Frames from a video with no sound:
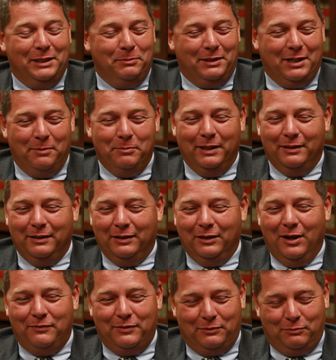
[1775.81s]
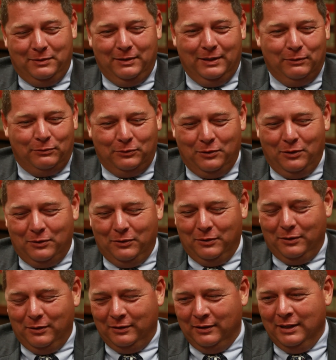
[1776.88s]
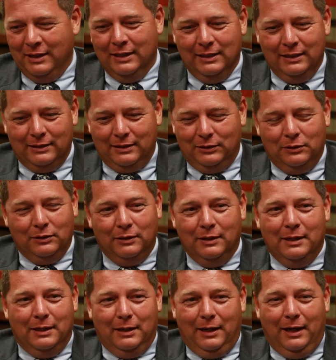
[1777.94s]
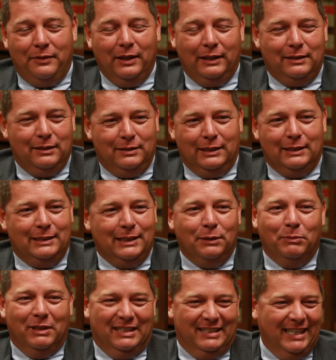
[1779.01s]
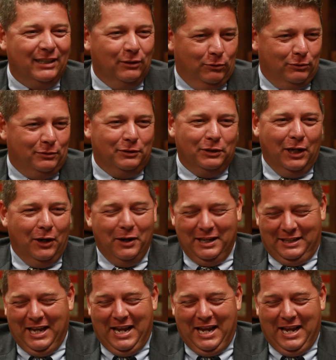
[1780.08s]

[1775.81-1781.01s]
He would come into the office when this was all going on, say, you know, I think this thing's sending me signals, you know,